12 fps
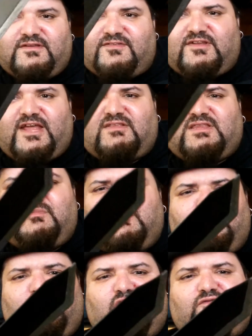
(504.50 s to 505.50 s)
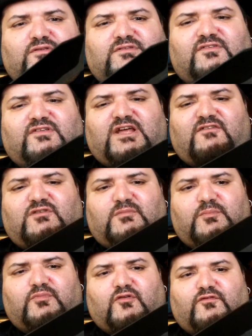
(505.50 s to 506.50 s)
It doesn't have to be beautiful. It doesn't have to
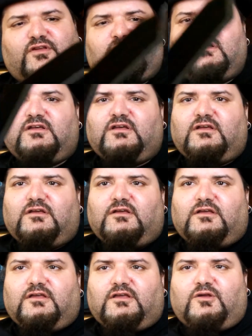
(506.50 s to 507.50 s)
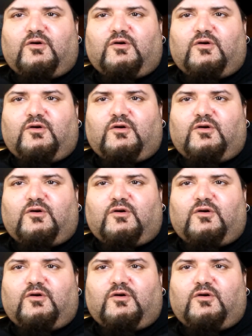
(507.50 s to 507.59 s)
be perfect. You